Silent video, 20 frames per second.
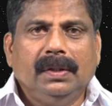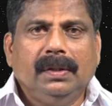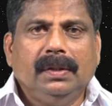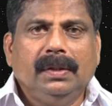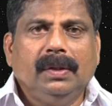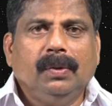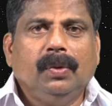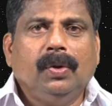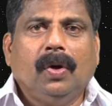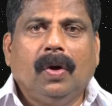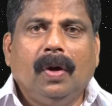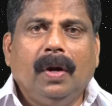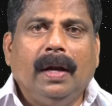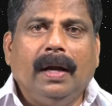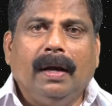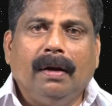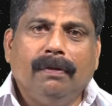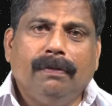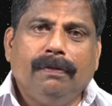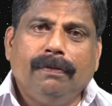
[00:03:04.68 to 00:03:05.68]
they would all
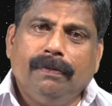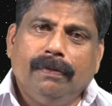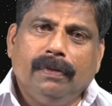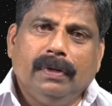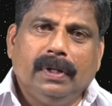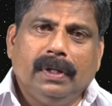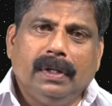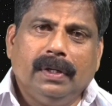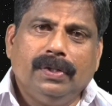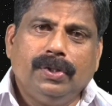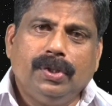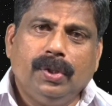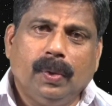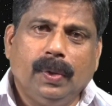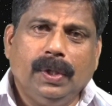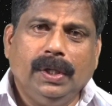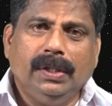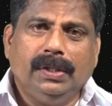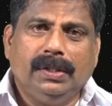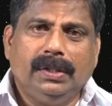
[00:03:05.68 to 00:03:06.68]
have
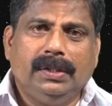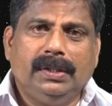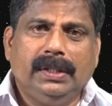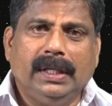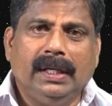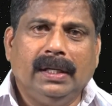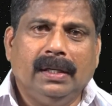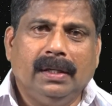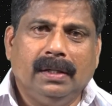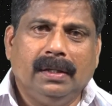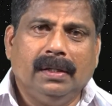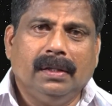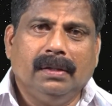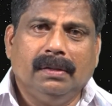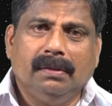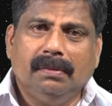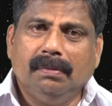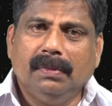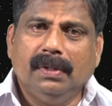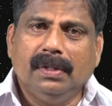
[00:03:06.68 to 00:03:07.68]
stories and
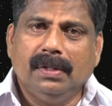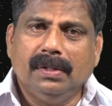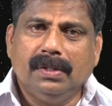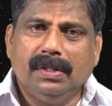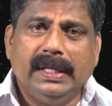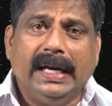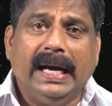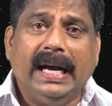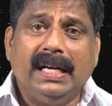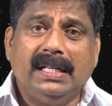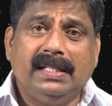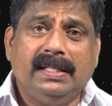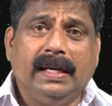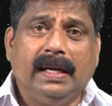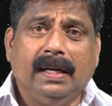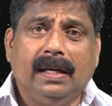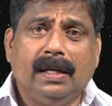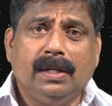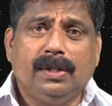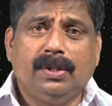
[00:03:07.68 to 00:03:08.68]
sad
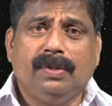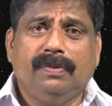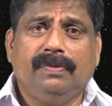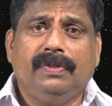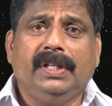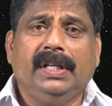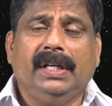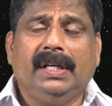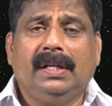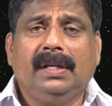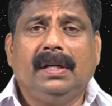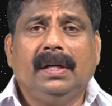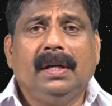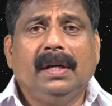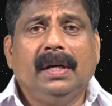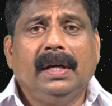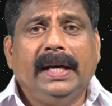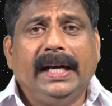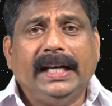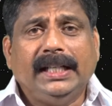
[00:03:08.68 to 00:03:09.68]
sagas of their
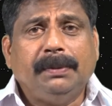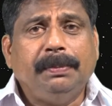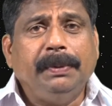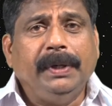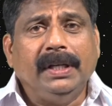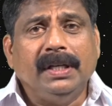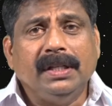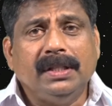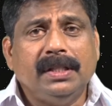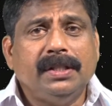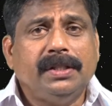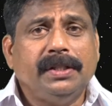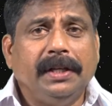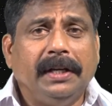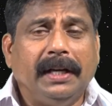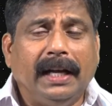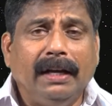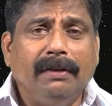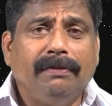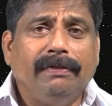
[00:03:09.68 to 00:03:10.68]
experiences in
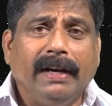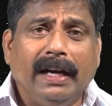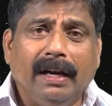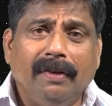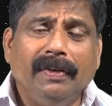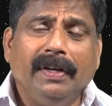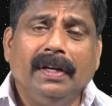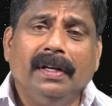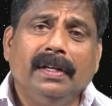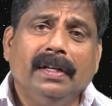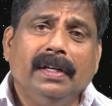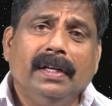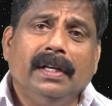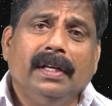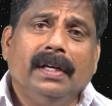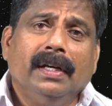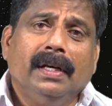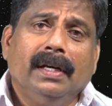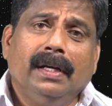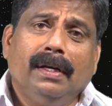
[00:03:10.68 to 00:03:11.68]
life, having
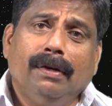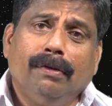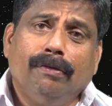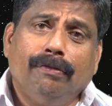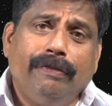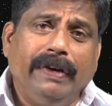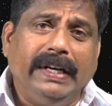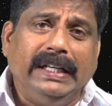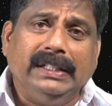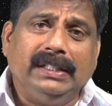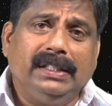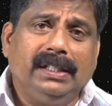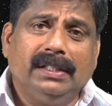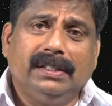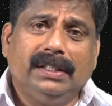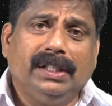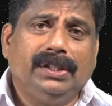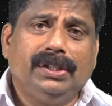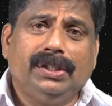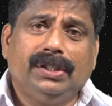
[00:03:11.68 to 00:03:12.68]
faced
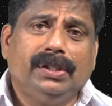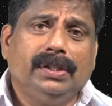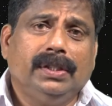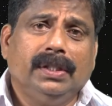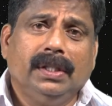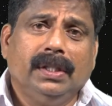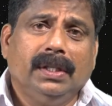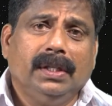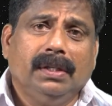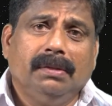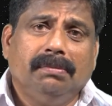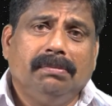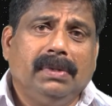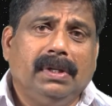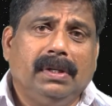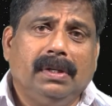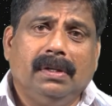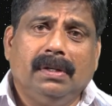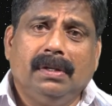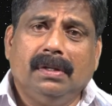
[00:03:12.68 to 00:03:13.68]
such
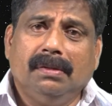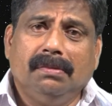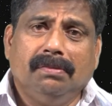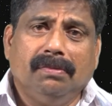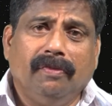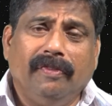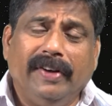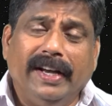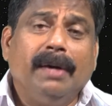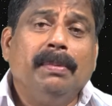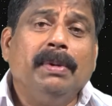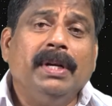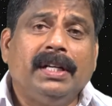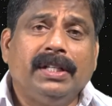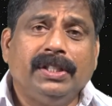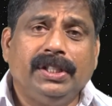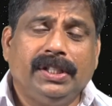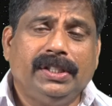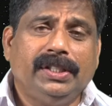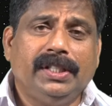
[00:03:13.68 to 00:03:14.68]
vehement
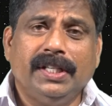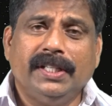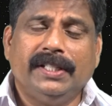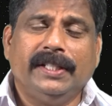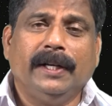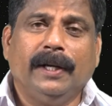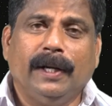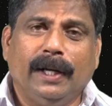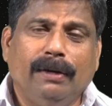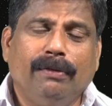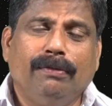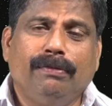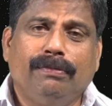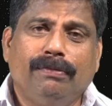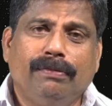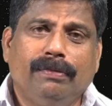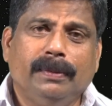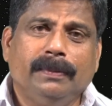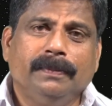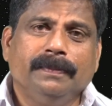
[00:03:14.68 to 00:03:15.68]
rejections in life.